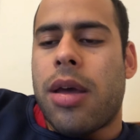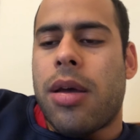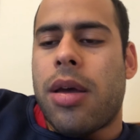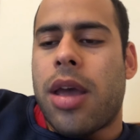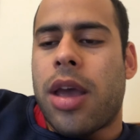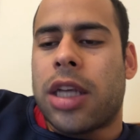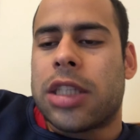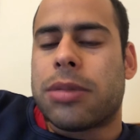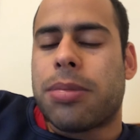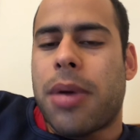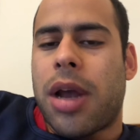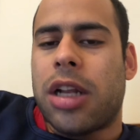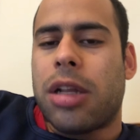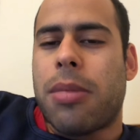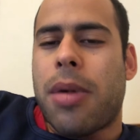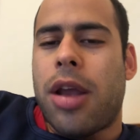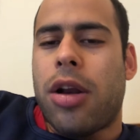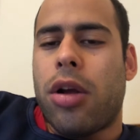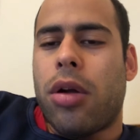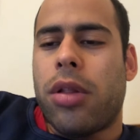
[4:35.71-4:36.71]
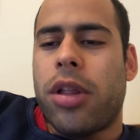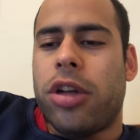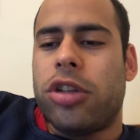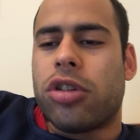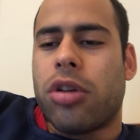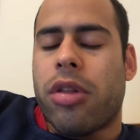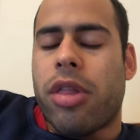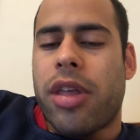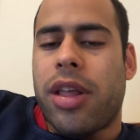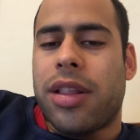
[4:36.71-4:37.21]
expand my knowledge
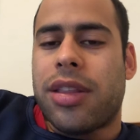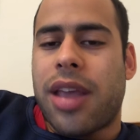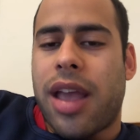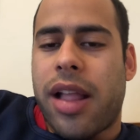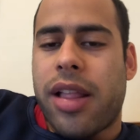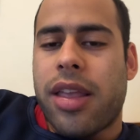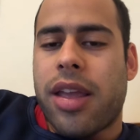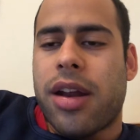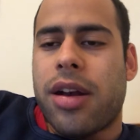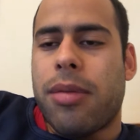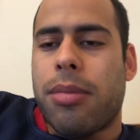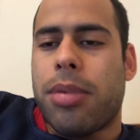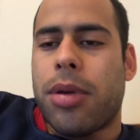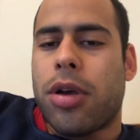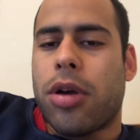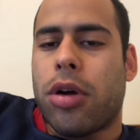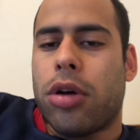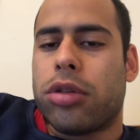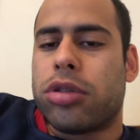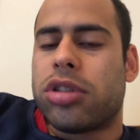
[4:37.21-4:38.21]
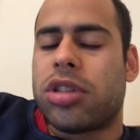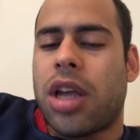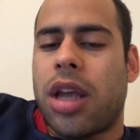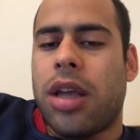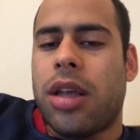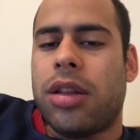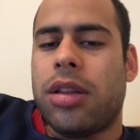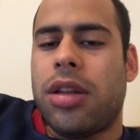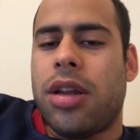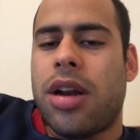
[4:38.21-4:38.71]
on the Italian because I
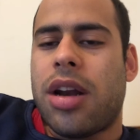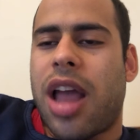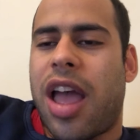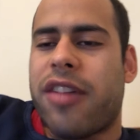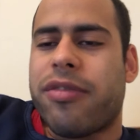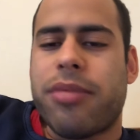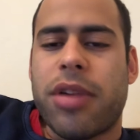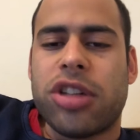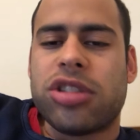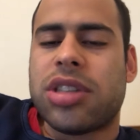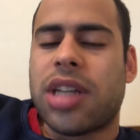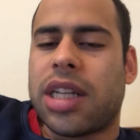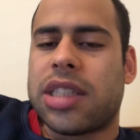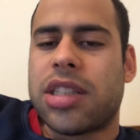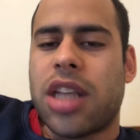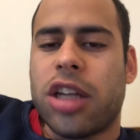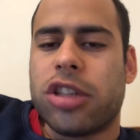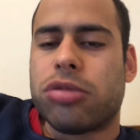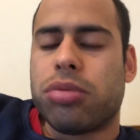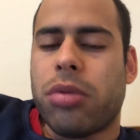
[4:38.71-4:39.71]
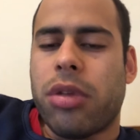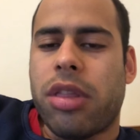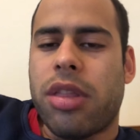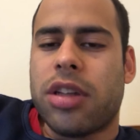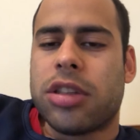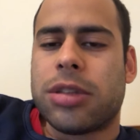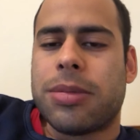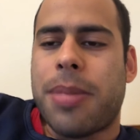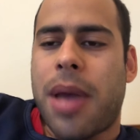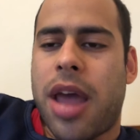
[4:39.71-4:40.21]
didn't have much success with the
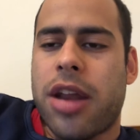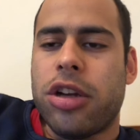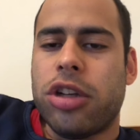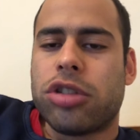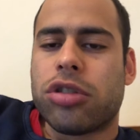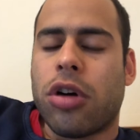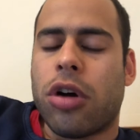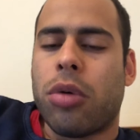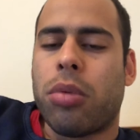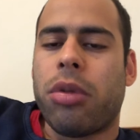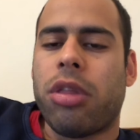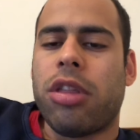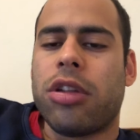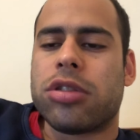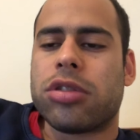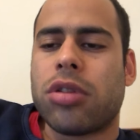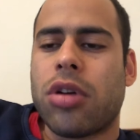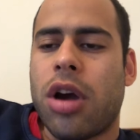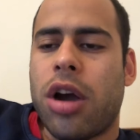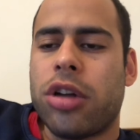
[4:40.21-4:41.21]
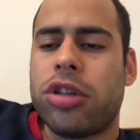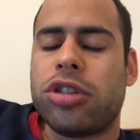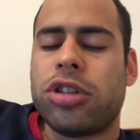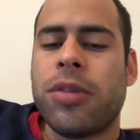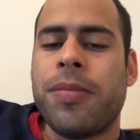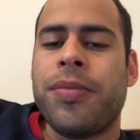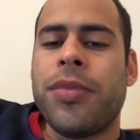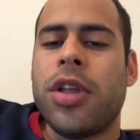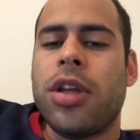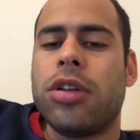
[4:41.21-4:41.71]
Spanish or with the Scotch,
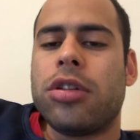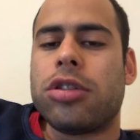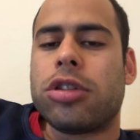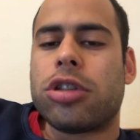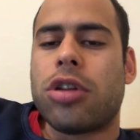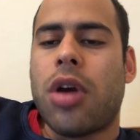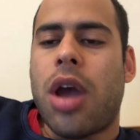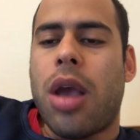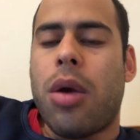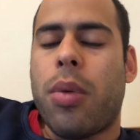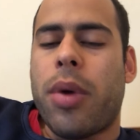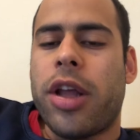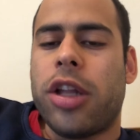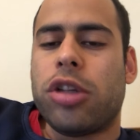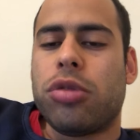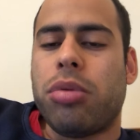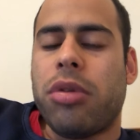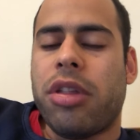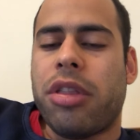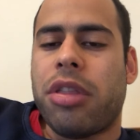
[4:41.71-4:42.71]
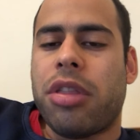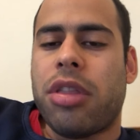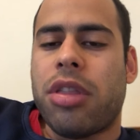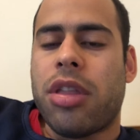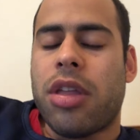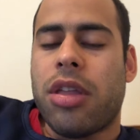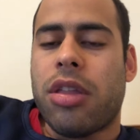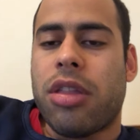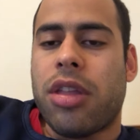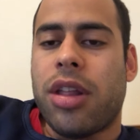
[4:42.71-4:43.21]
so I went with
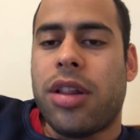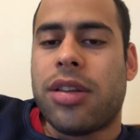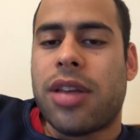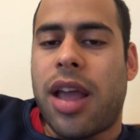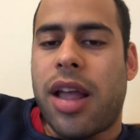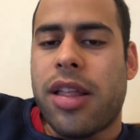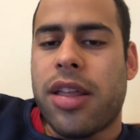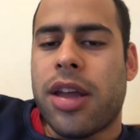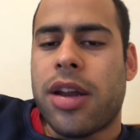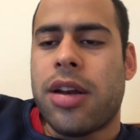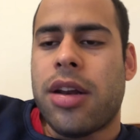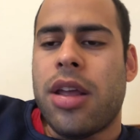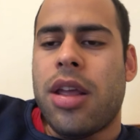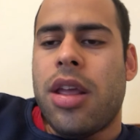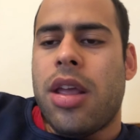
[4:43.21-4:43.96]
the Italian,